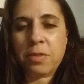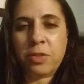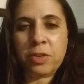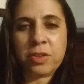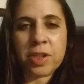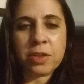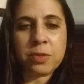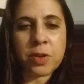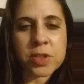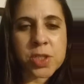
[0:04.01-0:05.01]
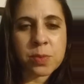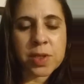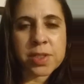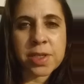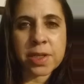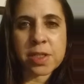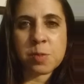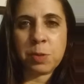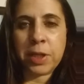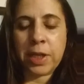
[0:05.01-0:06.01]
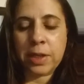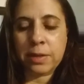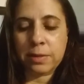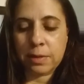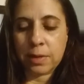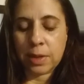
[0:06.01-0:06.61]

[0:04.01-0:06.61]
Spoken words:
First things first, I wanted to explain